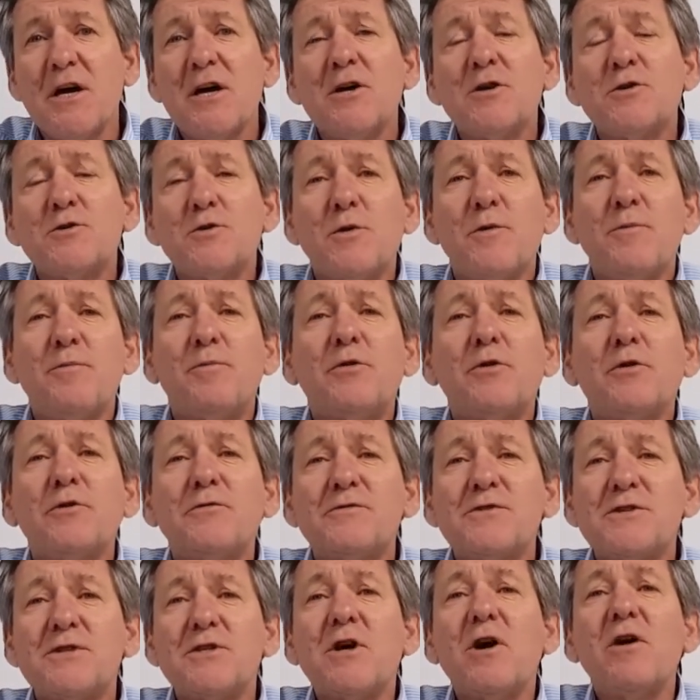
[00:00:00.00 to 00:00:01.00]
to improve
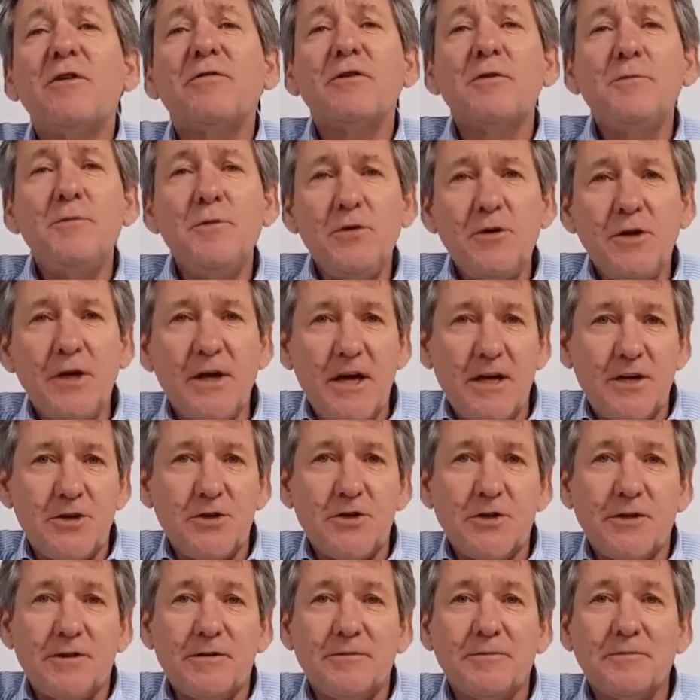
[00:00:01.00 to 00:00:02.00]
staff
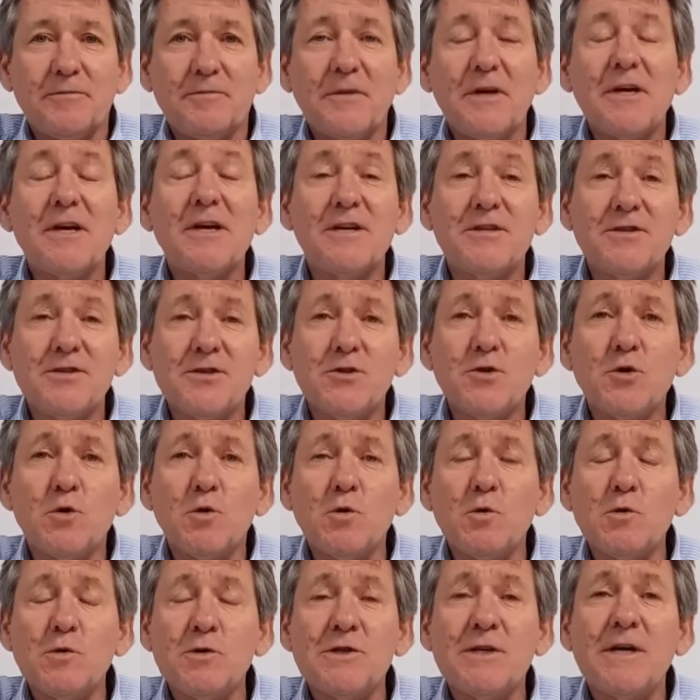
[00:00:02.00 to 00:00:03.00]
communication in
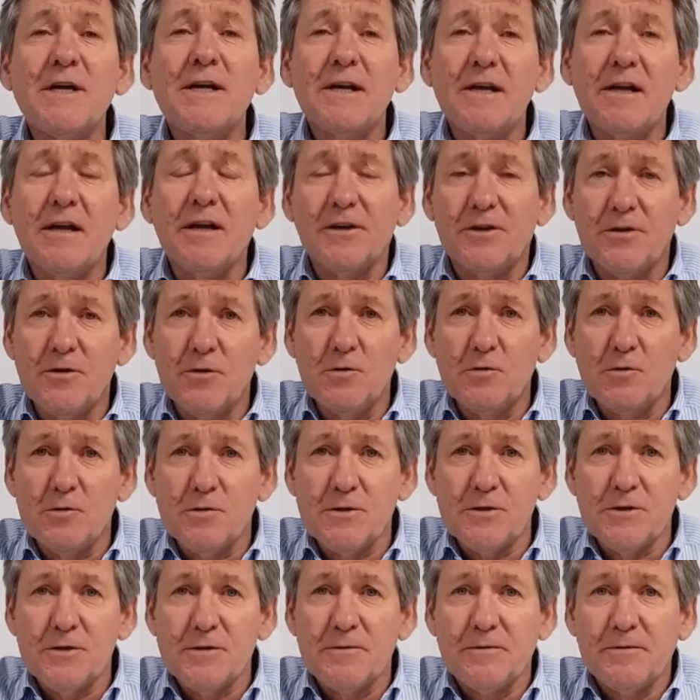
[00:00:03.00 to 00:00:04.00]
stores like yours.